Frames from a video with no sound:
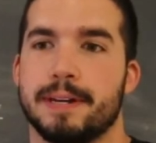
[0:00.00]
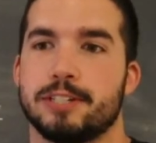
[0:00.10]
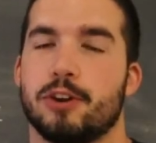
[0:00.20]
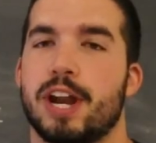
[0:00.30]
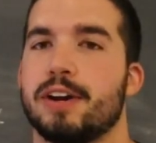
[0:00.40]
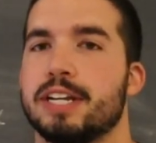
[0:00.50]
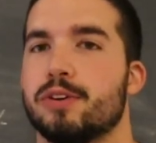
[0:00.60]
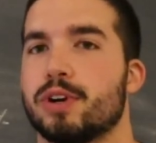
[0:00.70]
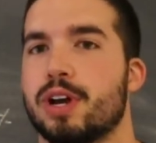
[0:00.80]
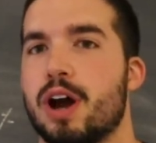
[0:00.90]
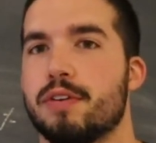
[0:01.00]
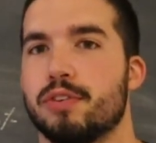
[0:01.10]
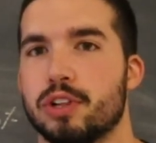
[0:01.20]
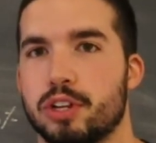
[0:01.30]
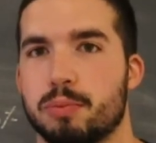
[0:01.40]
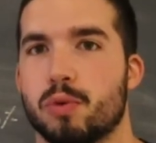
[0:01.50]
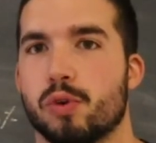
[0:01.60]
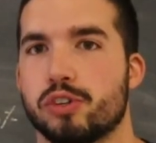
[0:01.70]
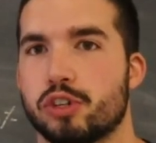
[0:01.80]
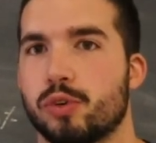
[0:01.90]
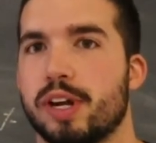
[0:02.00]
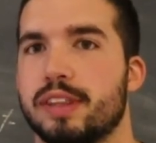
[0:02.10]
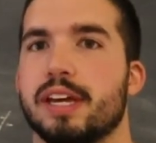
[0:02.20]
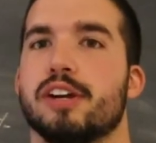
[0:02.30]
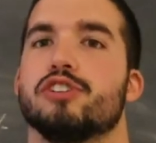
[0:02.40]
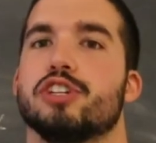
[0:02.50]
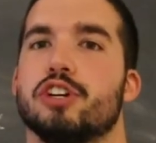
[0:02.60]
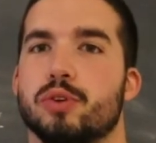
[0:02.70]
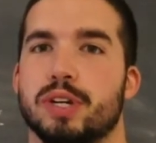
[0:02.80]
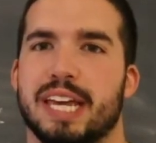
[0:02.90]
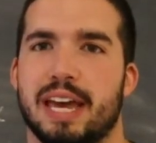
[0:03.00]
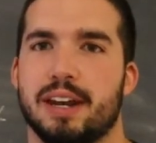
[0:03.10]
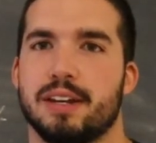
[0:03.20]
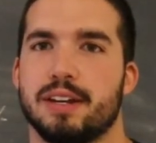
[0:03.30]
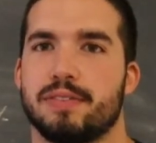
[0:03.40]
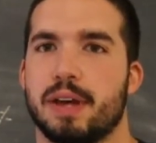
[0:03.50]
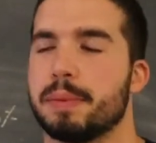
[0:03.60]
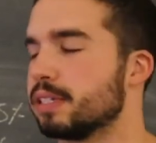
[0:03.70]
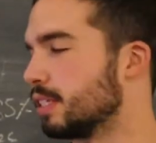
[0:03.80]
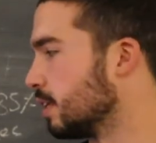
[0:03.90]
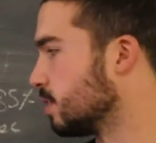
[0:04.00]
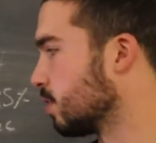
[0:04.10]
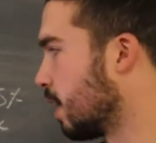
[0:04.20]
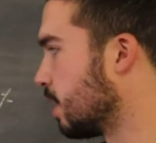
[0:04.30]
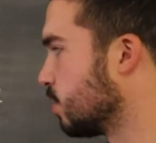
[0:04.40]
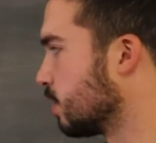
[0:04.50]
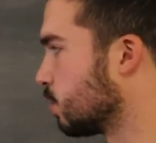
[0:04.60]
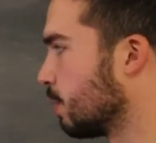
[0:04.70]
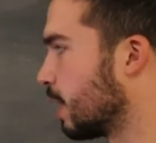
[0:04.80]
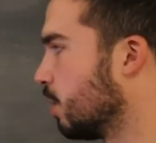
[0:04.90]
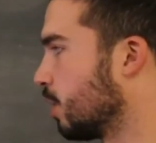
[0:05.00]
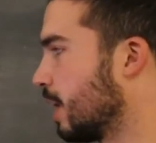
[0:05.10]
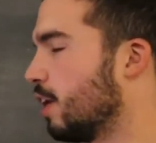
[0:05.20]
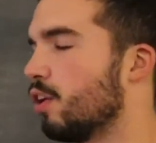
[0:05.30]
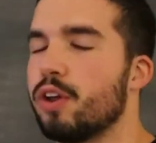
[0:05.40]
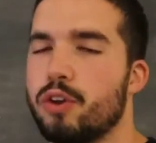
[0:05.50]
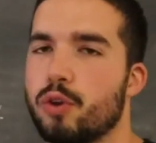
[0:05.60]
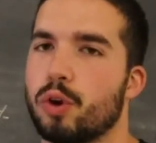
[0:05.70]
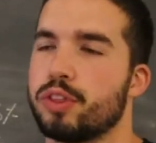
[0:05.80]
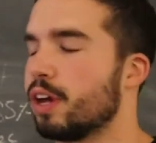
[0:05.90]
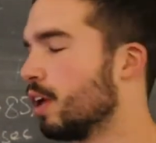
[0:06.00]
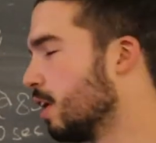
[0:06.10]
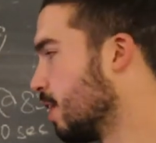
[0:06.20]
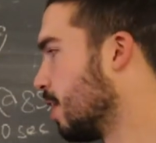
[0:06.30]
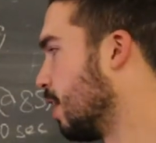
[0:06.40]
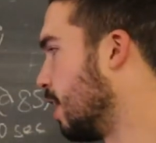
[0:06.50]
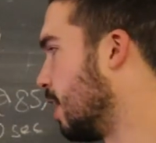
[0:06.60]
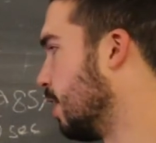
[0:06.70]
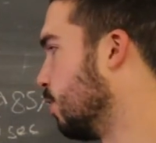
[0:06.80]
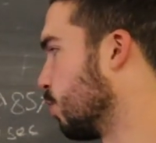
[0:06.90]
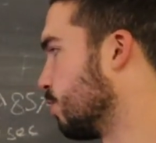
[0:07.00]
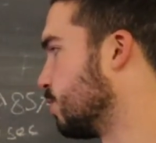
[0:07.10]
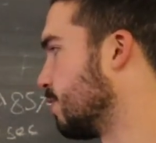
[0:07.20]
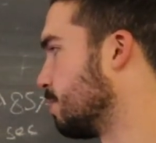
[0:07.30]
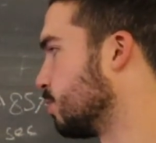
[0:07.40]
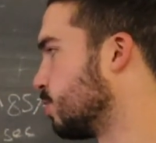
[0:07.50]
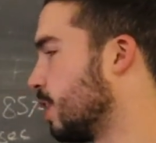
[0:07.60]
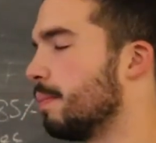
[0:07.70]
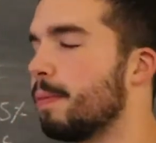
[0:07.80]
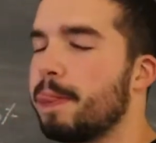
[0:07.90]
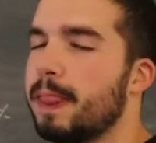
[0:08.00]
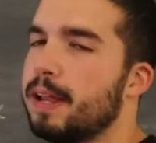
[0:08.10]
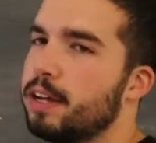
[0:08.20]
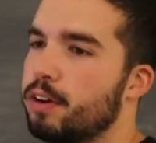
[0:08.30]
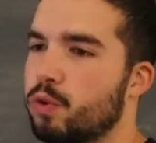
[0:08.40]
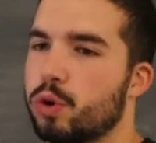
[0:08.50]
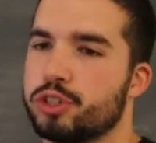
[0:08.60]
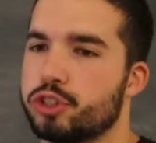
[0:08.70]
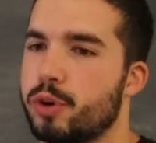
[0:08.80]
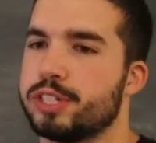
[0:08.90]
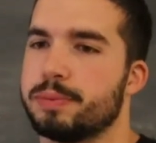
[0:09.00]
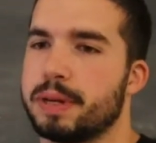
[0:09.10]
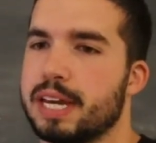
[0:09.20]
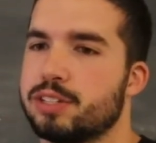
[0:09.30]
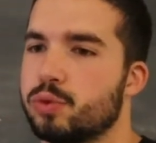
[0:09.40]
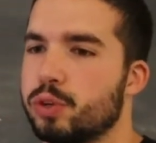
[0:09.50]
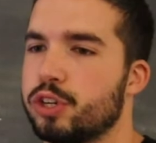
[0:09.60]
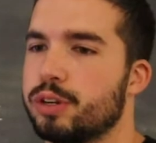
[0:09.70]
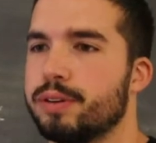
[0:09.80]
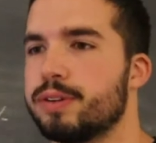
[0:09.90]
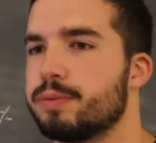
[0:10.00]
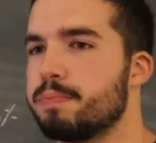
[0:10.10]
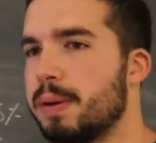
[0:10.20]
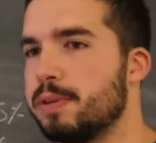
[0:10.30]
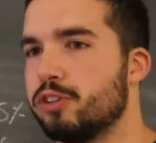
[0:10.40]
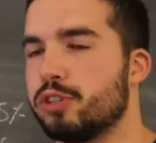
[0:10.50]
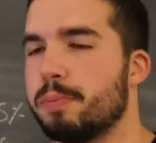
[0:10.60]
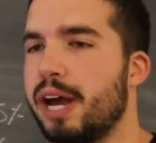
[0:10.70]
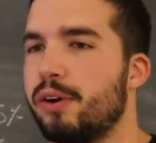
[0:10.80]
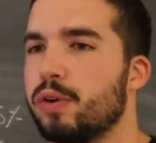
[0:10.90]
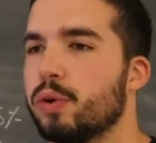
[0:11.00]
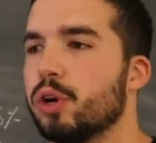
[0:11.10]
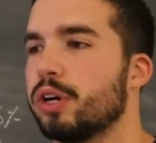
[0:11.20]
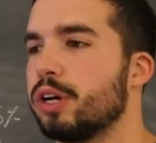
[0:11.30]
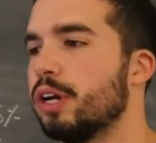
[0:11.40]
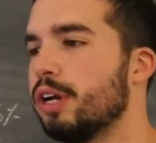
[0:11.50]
So now I need to recover a little more to create that energy to do it again. If that makes sense. Okay, so that's why we're kind of looking at north of 70%. Of course, there's always some cases where you can maybe do some battery work